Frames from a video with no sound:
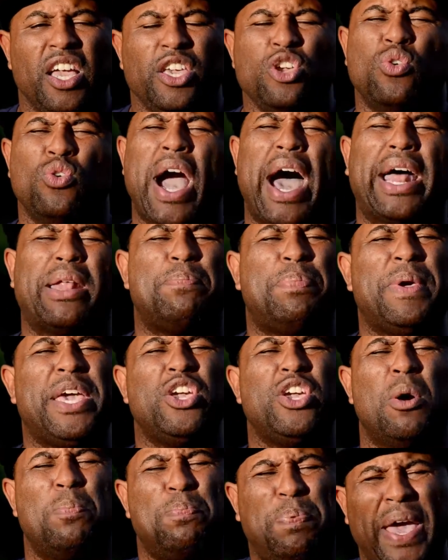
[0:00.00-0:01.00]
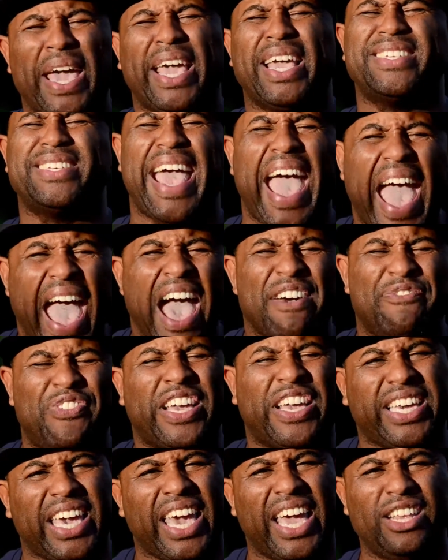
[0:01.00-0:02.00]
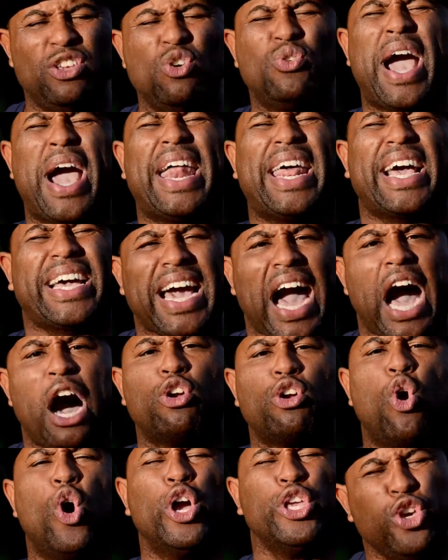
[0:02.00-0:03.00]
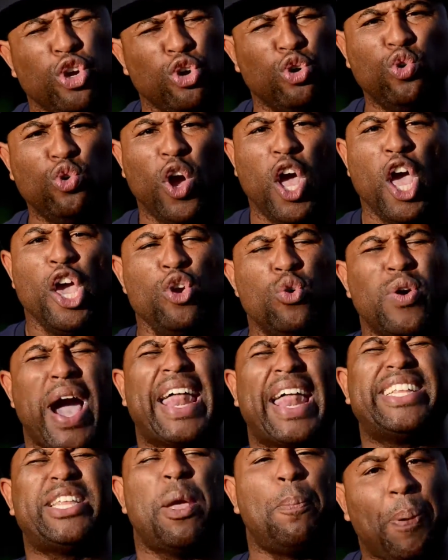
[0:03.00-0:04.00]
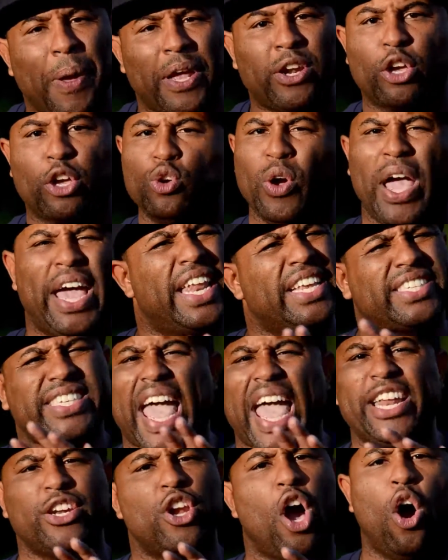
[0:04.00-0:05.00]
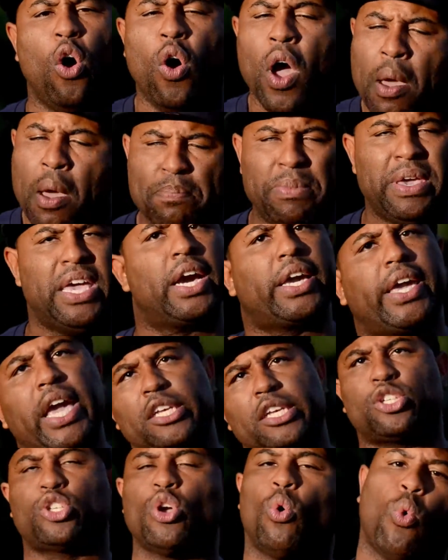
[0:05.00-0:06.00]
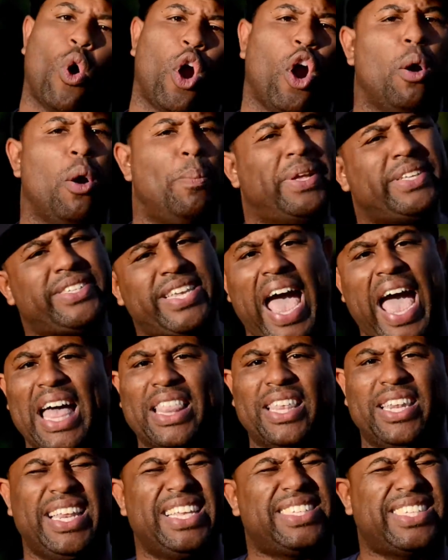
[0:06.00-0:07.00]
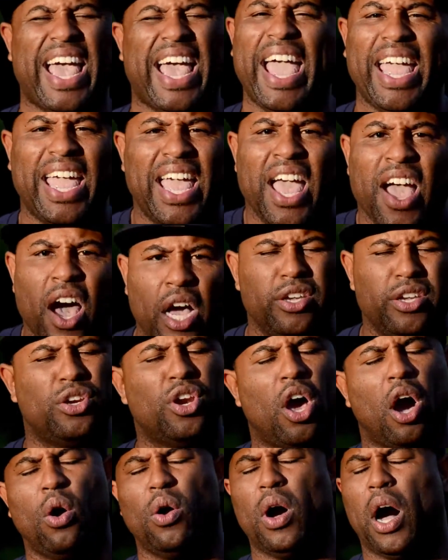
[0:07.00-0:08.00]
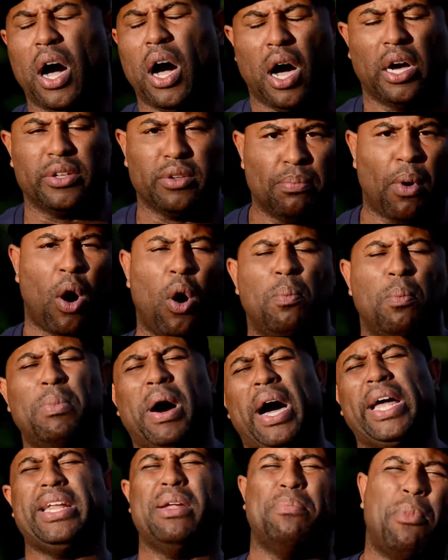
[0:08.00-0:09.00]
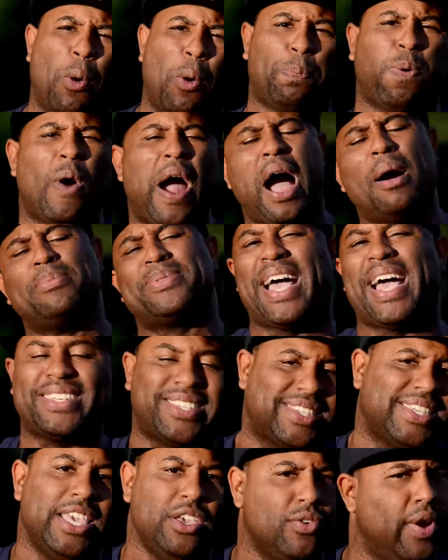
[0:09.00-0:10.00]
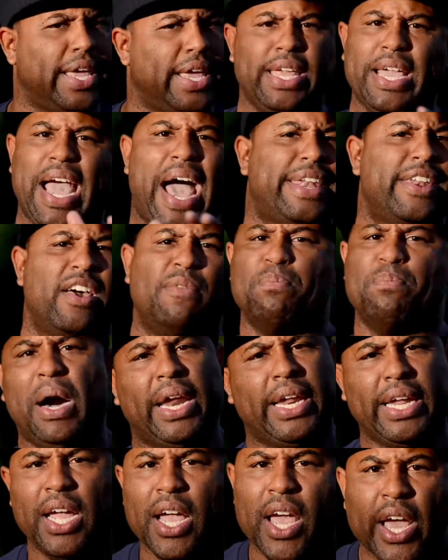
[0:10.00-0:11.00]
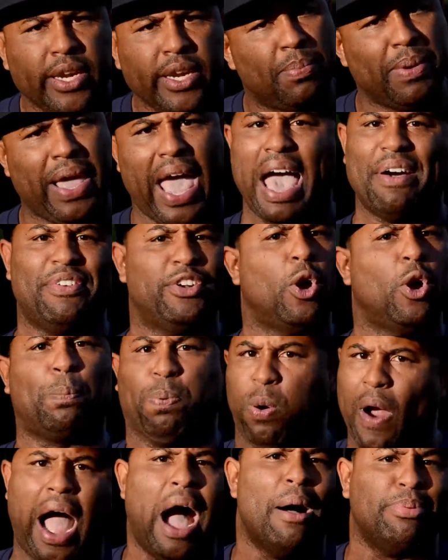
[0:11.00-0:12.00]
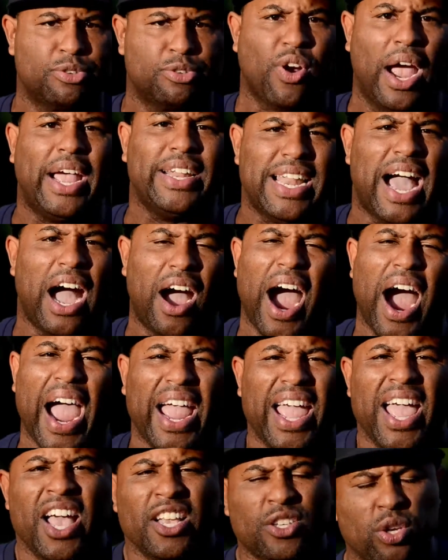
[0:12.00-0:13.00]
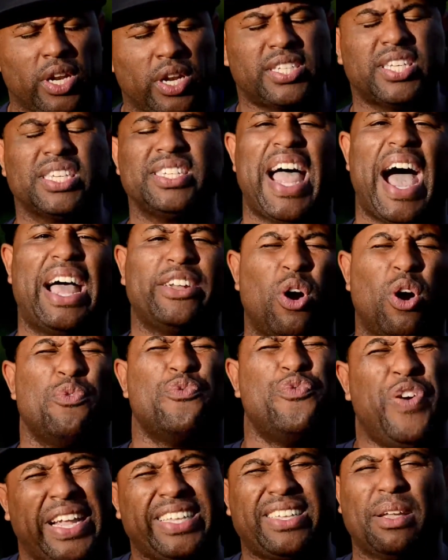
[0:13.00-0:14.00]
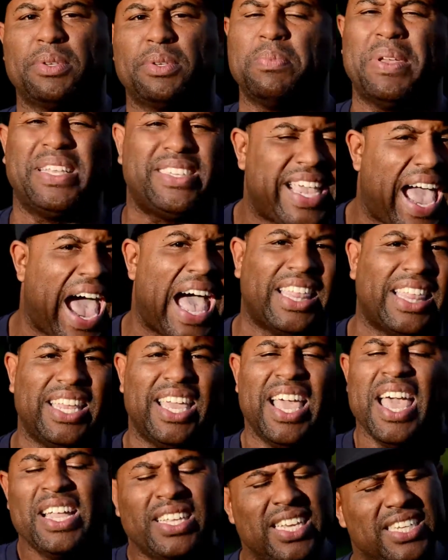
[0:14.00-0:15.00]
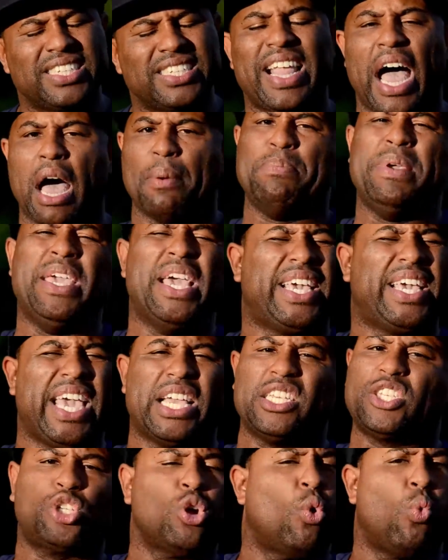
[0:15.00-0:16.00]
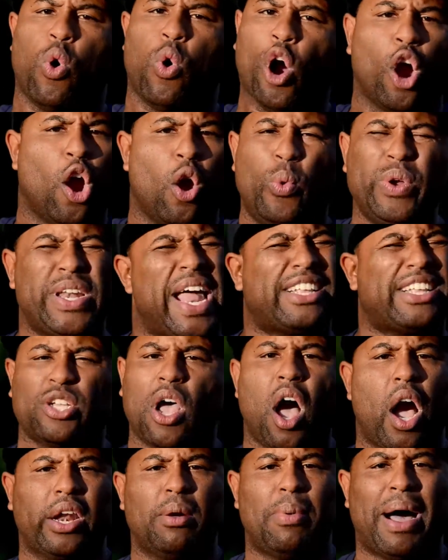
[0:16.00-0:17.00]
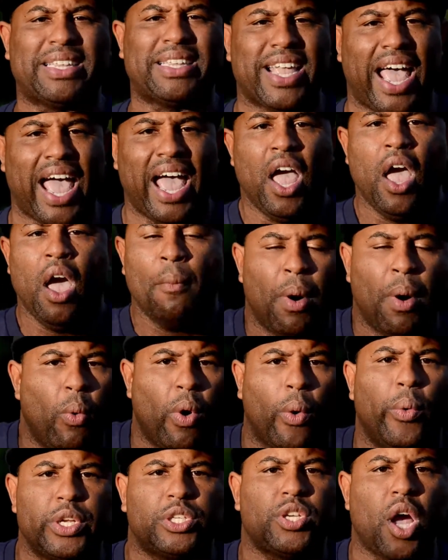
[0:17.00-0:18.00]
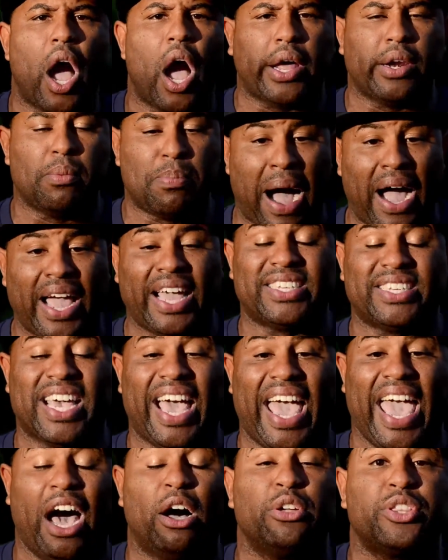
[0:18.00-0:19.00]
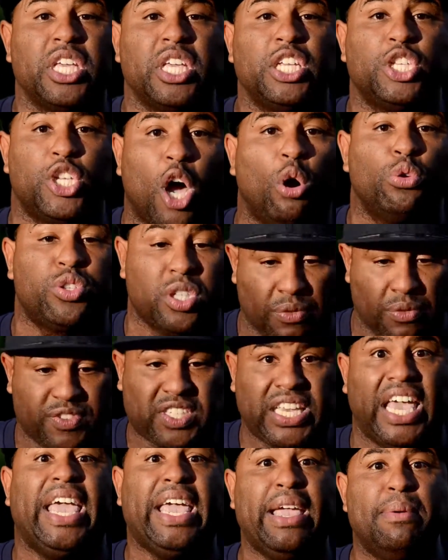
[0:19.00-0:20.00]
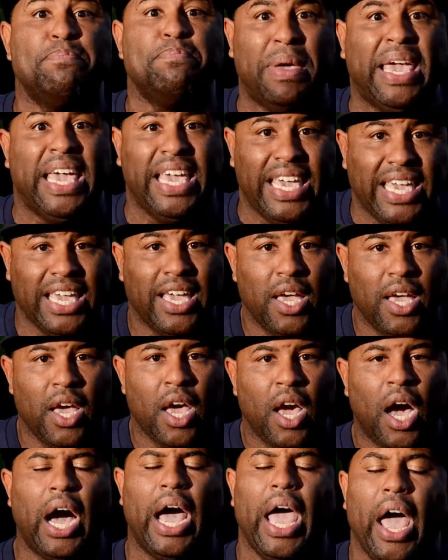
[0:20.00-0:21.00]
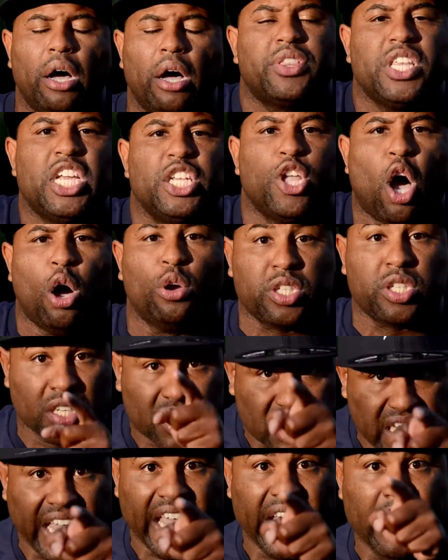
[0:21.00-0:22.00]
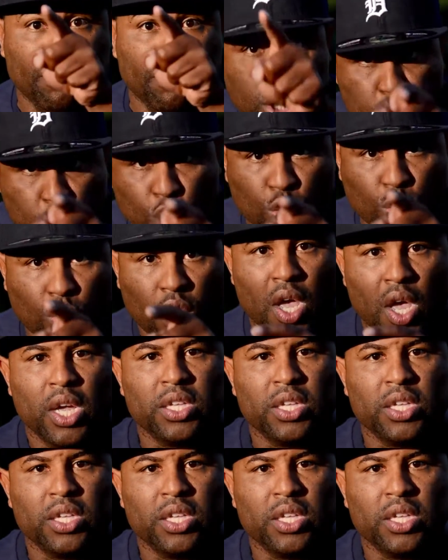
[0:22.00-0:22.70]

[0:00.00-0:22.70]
You got to be your biggest advocate. You got to count on you. You got to depend on you. And this ain't no me against the world mentality. This ain't, the more money, the more problems I see. You ain't even got enough money to be having no problems right now, all right? So this is not no victims mentality. This is not me against the world. We're not talking about that. But what we're talking about is a healthy dose of team me. a healthy dose of Team You,